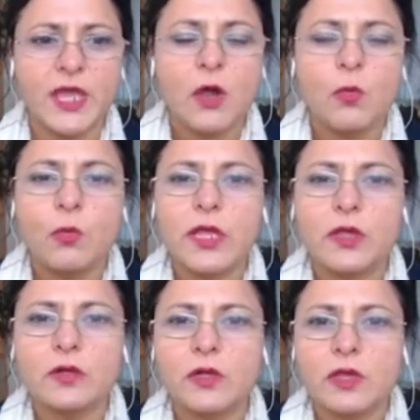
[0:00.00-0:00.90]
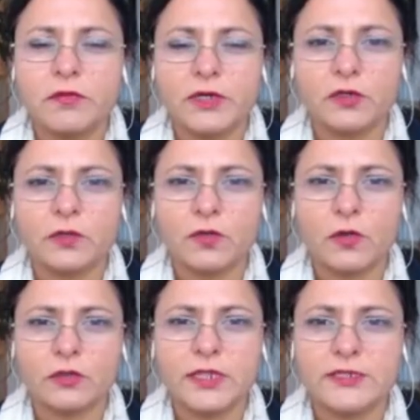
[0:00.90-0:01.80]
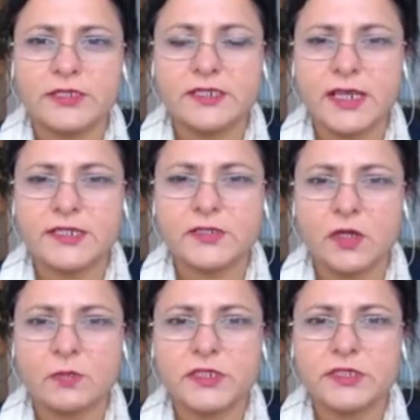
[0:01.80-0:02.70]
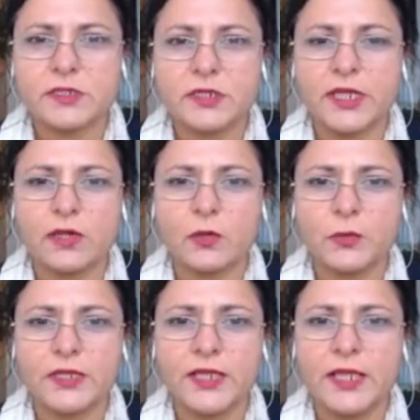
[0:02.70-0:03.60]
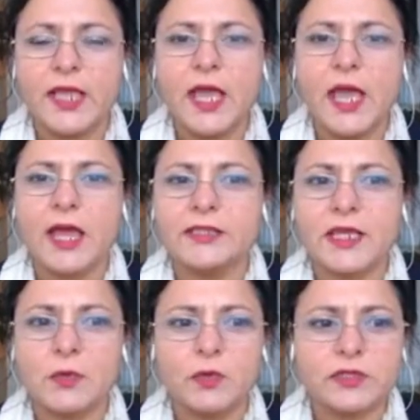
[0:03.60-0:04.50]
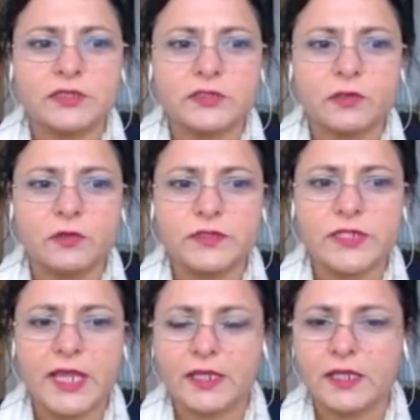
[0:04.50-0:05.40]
We're going to cover a lot of content today, so I'm just going to get on with it, and I will sort of check